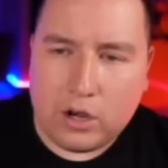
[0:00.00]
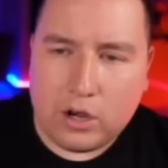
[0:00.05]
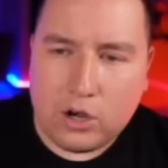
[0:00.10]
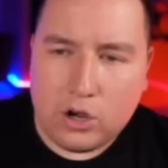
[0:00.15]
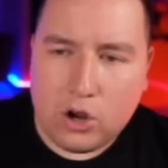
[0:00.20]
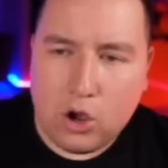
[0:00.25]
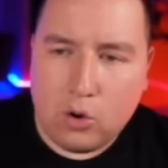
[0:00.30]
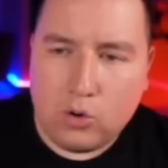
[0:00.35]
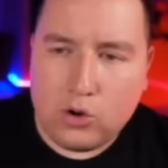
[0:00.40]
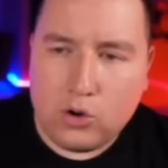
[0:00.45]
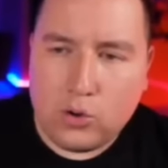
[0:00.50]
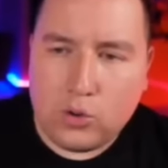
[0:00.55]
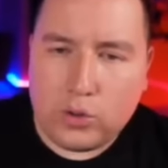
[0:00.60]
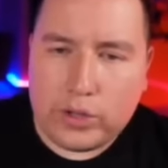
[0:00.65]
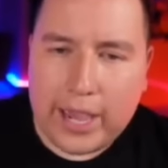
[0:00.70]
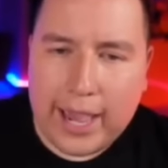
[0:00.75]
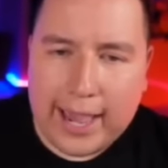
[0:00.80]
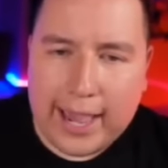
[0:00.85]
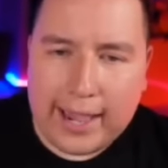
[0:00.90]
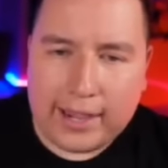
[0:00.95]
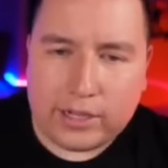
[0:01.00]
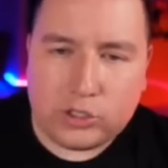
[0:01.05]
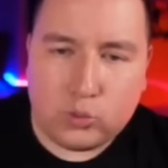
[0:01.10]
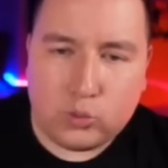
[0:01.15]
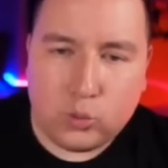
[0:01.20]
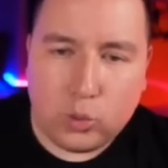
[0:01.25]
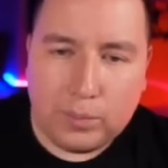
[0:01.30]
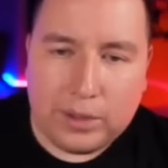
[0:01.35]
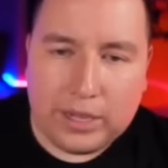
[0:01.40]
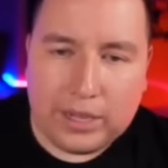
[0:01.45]
No new cast
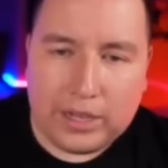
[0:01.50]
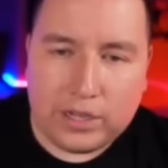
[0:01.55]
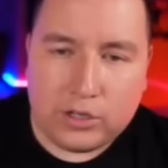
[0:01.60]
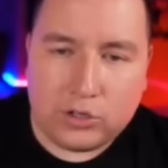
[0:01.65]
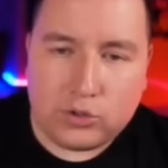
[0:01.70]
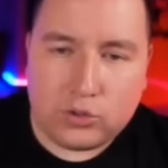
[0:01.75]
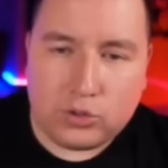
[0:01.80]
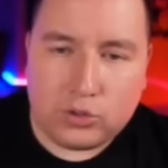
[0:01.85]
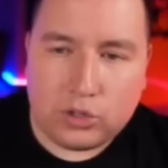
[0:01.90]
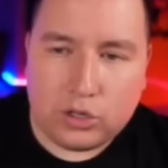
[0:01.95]
will be introduced